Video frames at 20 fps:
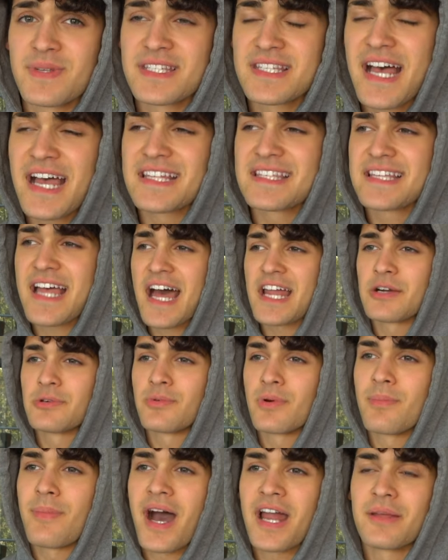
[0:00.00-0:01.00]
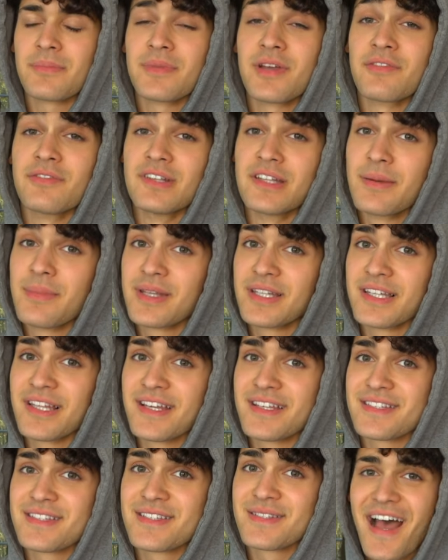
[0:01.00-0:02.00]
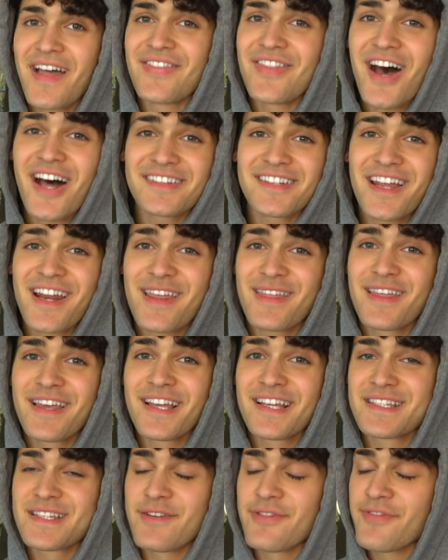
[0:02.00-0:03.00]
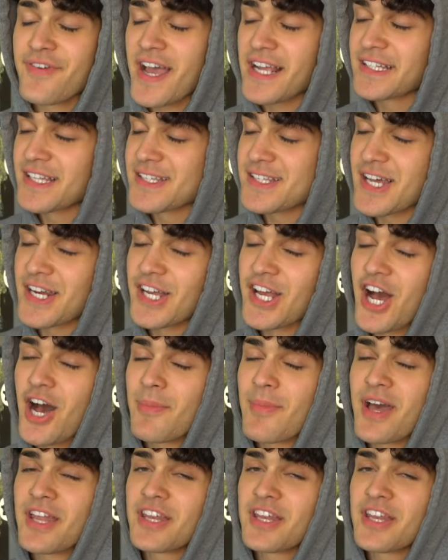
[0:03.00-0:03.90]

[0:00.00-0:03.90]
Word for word: Besides that, it reminded me of Limitless, and not that I think its effect is gonna come